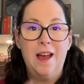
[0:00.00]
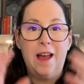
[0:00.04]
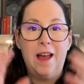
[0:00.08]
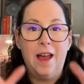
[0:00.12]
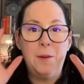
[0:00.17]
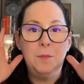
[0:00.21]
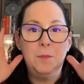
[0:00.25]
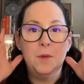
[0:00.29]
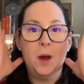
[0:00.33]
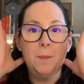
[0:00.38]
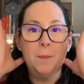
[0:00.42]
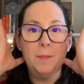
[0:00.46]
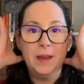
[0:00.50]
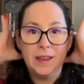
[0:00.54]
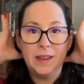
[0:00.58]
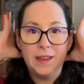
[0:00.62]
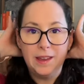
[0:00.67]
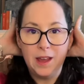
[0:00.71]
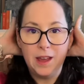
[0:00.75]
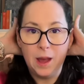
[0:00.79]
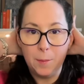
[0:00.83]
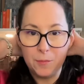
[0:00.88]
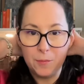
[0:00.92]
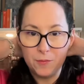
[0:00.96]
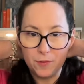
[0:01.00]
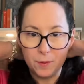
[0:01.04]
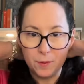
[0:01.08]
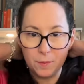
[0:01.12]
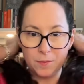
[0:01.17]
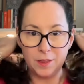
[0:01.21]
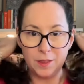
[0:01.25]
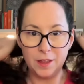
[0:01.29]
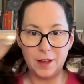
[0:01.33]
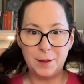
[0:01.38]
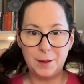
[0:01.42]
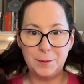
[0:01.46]
I'm not picking up
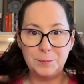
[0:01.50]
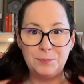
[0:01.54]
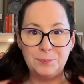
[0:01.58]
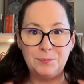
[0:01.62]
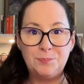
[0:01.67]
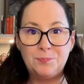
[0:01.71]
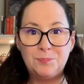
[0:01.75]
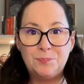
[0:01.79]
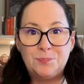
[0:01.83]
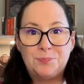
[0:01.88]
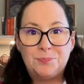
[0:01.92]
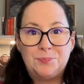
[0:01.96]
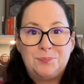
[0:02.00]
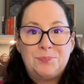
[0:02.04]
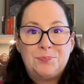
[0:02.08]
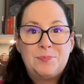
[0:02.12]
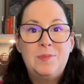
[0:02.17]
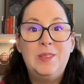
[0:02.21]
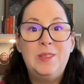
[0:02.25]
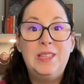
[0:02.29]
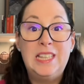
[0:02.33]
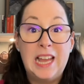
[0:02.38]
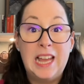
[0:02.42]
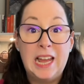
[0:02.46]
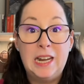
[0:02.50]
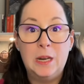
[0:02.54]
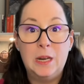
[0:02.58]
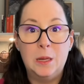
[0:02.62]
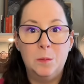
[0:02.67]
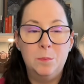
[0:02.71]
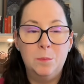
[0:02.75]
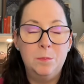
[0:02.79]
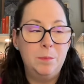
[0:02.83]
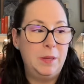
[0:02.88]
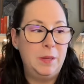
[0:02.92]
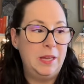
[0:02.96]
from the
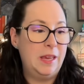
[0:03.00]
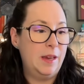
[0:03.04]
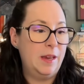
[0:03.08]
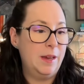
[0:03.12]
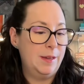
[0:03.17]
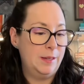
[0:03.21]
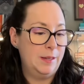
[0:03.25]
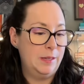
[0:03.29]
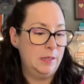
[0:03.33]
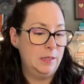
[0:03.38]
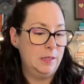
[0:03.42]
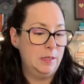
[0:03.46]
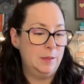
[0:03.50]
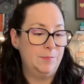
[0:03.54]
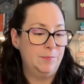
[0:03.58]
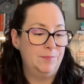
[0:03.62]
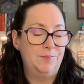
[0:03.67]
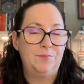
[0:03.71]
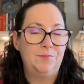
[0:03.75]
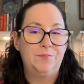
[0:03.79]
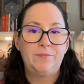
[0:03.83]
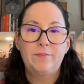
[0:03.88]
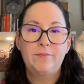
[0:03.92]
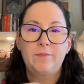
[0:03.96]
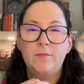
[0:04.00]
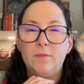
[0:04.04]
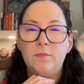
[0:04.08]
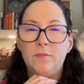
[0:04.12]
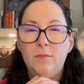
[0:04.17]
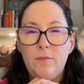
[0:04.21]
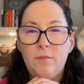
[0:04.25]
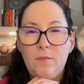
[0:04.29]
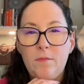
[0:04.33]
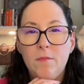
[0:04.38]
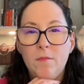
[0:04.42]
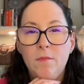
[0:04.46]
denim because
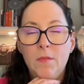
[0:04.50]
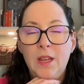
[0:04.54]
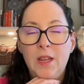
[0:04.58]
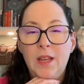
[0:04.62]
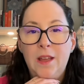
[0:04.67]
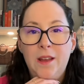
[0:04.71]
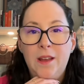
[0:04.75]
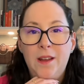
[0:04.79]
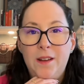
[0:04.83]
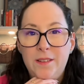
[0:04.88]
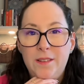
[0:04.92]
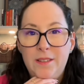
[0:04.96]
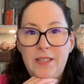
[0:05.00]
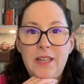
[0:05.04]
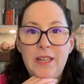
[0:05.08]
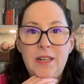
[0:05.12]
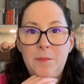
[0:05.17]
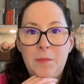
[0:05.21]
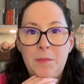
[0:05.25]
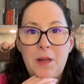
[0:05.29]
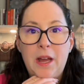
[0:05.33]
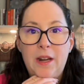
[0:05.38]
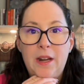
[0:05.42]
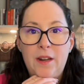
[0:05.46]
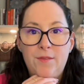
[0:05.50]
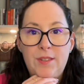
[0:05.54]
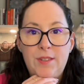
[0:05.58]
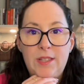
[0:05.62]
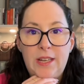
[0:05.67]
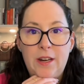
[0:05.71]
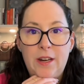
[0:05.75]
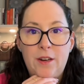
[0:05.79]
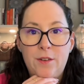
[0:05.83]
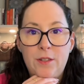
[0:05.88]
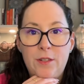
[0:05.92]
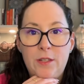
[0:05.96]
denim kind of
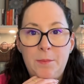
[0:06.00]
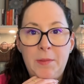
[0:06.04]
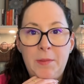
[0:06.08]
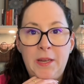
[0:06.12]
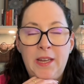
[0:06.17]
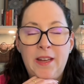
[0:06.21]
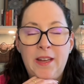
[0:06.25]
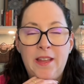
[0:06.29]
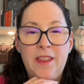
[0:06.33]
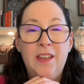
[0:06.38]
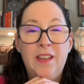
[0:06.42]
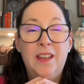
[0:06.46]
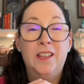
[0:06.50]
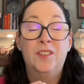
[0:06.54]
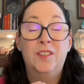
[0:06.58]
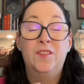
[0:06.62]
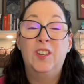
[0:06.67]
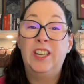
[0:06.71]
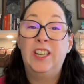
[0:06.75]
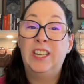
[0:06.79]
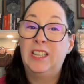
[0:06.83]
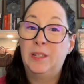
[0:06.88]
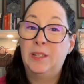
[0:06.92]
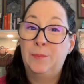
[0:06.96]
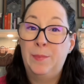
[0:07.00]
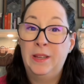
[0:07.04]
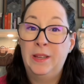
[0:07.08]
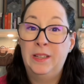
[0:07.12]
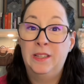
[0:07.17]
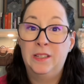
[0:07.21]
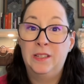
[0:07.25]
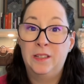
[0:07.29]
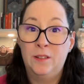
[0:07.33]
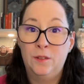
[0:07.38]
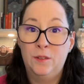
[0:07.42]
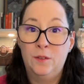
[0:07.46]
scares me. I think it's very
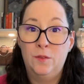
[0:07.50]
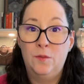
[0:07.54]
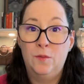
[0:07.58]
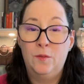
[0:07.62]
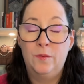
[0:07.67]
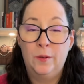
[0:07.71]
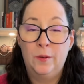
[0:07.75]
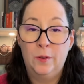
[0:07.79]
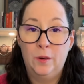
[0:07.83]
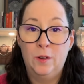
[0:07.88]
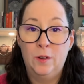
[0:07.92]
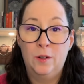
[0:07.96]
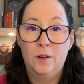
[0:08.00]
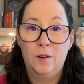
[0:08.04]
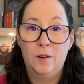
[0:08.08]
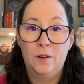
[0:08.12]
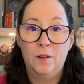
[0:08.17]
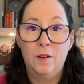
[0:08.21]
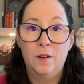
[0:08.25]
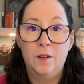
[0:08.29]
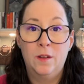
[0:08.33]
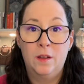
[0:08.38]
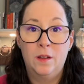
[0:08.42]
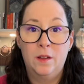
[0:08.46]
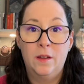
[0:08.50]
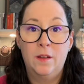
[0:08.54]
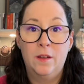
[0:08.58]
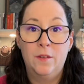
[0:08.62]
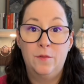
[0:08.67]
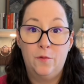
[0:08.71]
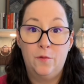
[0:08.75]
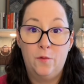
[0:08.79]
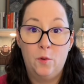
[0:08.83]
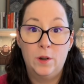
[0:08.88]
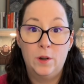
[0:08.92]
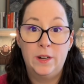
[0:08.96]
expensive for uh,
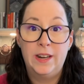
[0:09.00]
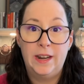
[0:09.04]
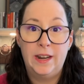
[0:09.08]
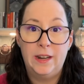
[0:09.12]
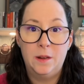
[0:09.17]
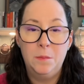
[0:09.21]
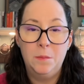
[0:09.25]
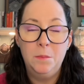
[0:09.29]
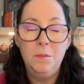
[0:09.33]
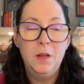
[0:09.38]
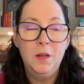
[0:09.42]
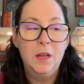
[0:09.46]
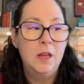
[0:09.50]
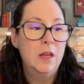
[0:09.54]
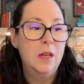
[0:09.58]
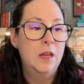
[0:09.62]
for denim.